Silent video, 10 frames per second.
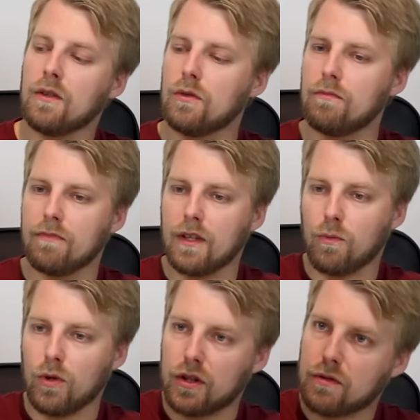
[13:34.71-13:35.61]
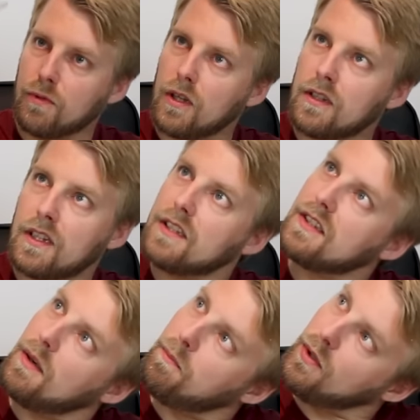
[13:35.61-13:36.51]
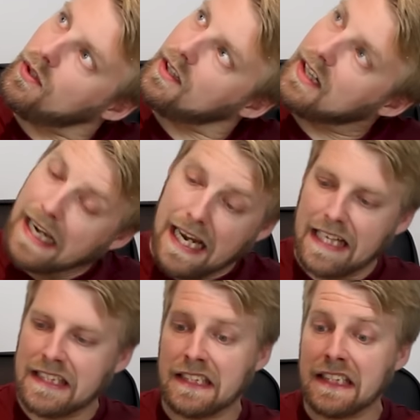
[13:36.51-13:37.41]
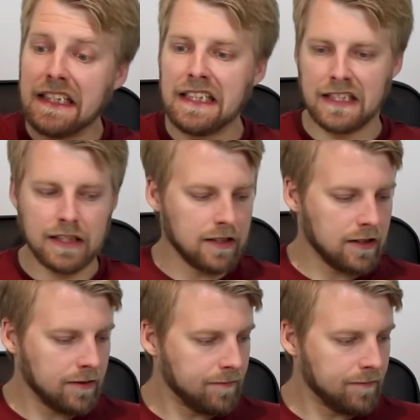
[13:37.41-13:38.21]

Ooh, the worst one is number 19.